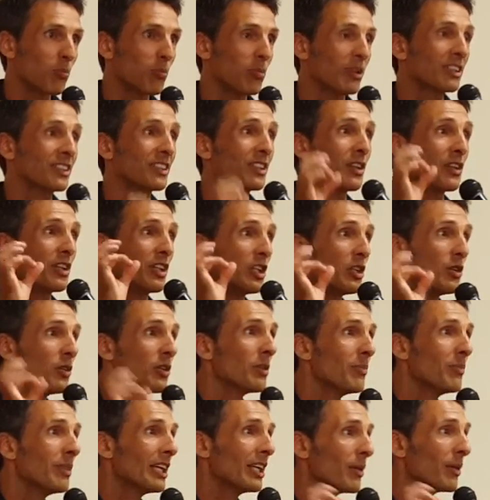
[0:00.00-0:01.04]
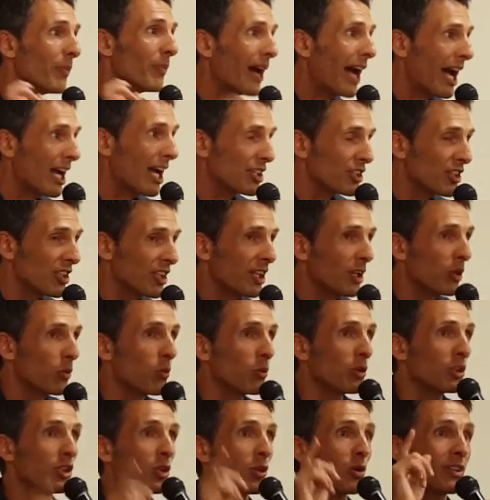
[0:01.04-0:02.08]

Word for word: but so that you can be compassionate with